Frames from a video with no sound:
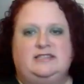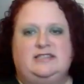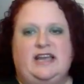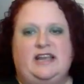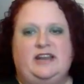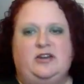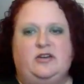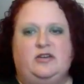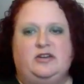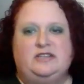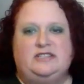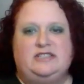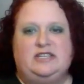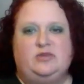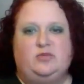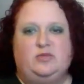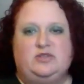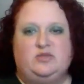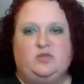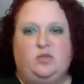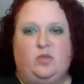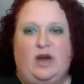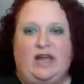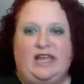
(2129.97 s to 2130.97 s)
Because I
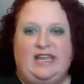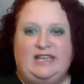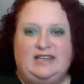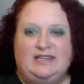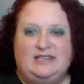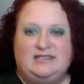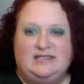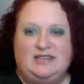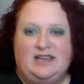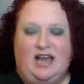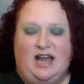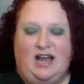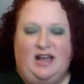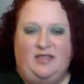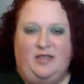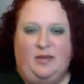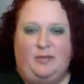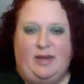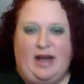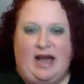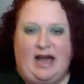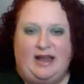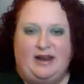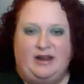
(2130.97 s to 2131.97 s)
noticed it was white
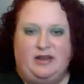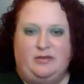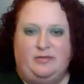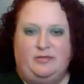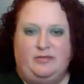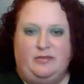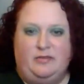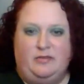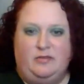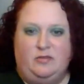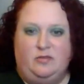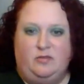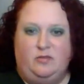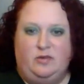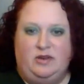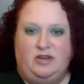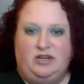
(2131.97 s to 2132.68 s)
on the bottom